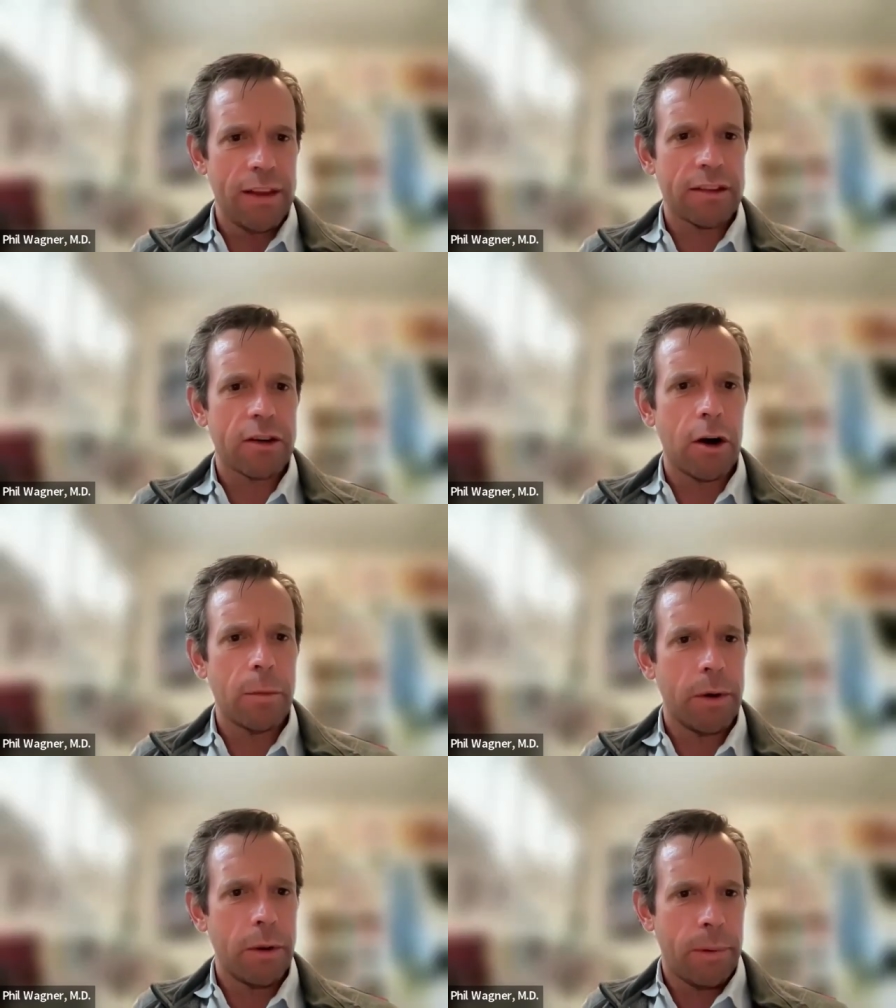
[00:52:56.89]
That's hard to
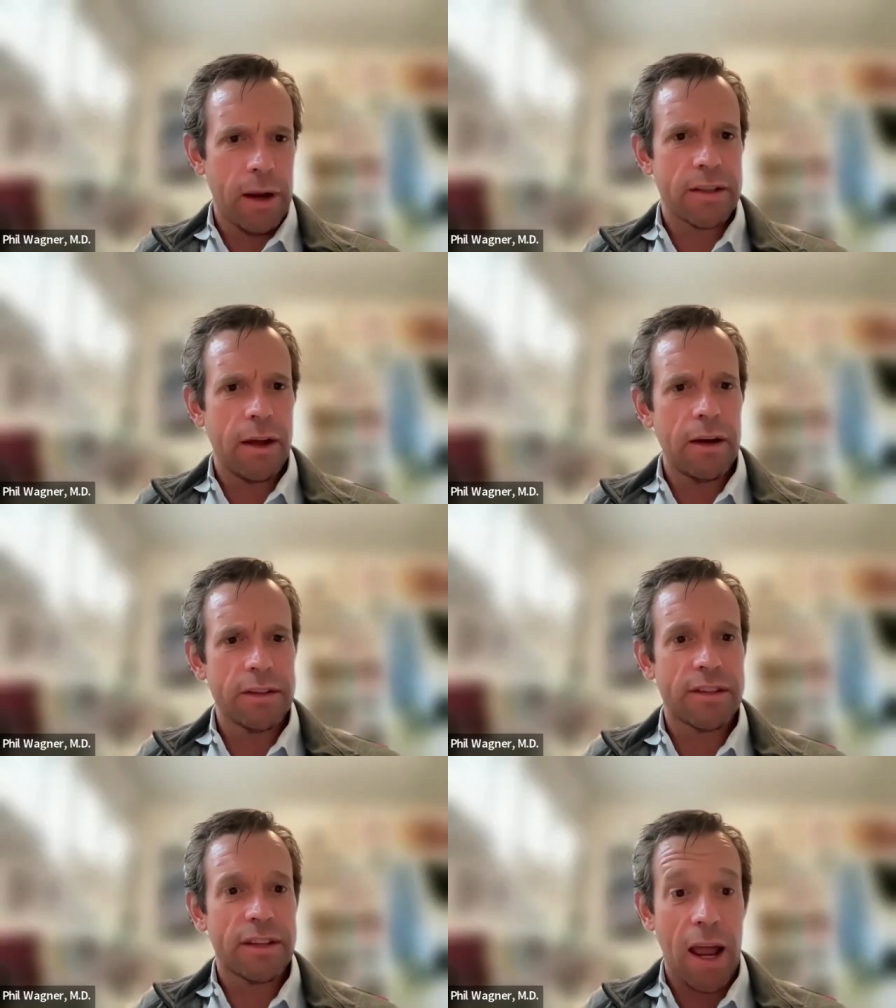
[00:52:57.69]
put a price right. on at
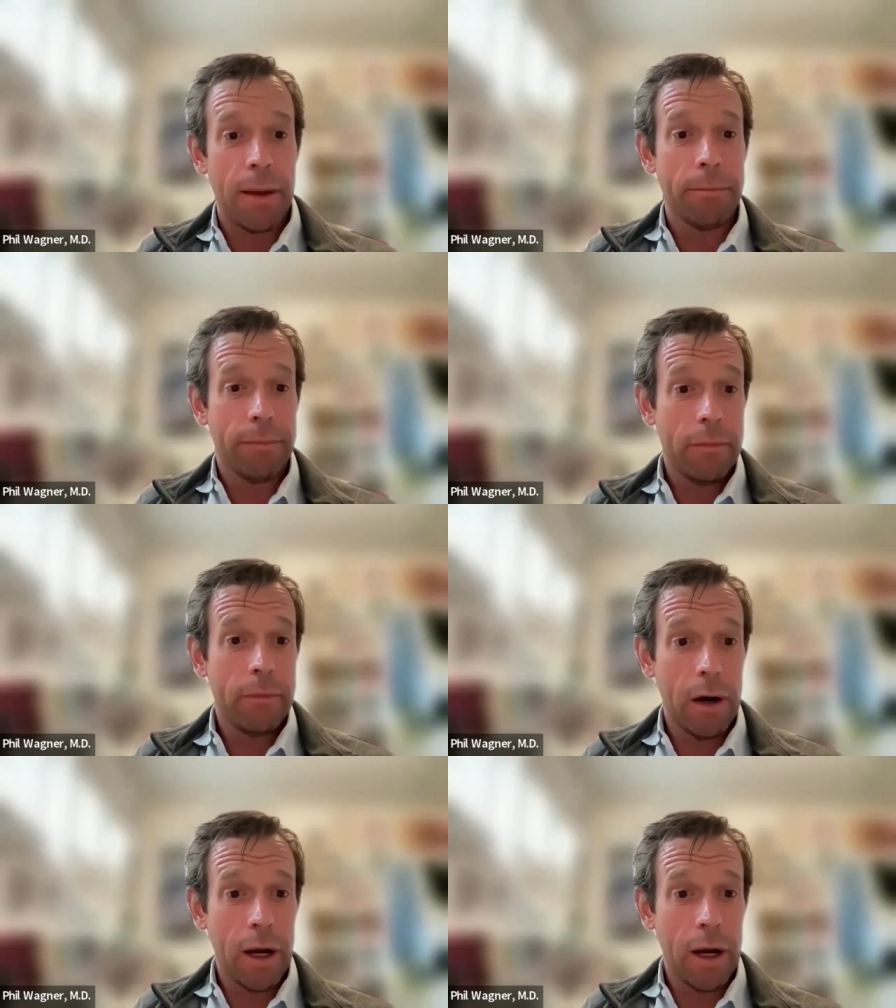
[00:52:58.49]
the time, right?